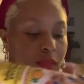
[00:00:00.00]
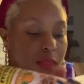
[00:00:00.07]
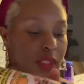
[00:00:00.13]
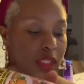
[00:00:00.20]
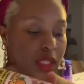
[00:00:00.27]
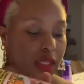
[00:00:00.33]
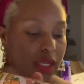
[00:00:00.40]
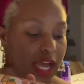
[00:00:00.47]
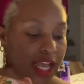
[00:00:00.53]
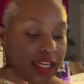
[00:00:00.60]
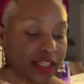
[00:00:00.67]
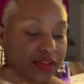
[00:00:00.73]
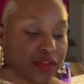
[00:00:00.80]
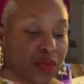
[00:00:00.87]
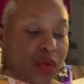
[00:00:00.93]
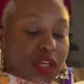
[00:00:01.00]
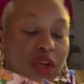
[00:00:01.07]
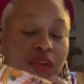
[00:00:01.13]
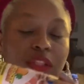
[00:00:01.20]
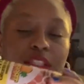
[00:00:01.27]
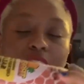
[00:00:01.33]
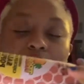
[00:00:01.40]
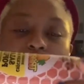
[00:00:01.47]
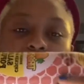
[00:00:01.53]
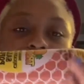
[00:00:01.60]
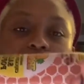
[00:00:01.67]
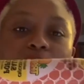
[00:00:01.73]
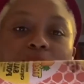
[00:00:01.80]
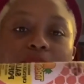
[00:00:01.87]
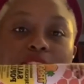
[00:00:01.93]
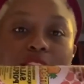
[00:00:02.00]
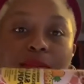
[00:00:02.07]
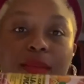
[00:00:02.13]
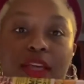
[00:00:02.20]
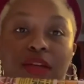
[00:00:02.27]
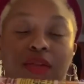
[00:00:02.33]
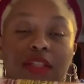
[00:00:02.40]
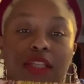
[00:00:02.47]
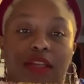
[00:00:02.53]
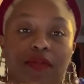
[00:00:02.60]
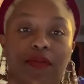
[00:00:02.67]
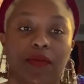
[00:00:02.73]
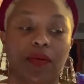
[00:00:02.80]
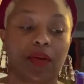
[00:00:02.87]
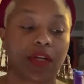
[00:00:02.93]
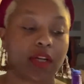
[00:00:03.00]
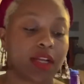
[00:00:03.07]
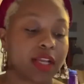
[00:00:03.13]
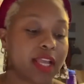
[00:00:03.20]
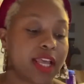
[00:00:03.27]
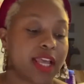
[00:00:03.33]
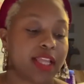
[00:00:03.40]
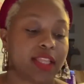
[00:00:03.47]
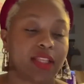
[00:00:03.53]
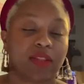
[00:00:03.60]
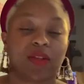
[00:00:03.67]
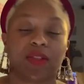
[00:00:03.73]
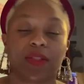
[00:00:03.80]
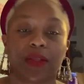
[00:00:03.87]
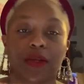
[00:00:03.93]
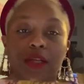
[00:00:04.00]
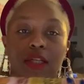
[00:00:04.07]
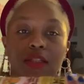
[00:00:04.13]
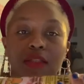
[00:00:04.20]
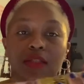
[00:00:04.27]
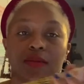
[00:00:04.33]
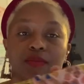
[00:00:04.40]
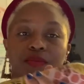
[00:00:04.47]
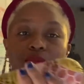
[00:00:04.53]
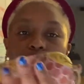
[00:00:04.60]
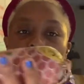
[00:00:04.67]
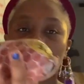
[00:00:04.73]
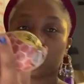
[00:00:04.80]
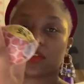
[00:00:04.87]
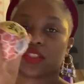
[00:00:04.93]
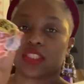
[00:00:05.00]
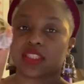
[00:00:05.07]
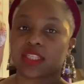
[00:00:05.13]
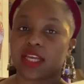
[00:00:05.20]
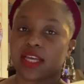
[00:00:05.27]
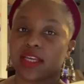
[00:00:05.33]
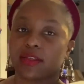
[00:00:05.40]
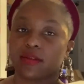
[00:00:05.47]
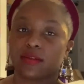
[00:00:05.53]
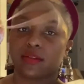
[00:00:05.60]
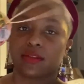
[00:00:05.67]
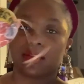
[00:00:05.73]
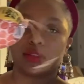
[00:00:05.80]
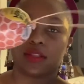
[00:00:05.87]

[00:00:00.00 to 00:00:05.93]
kind of, you want to hold the same shape that you did for the tostones, so just cut like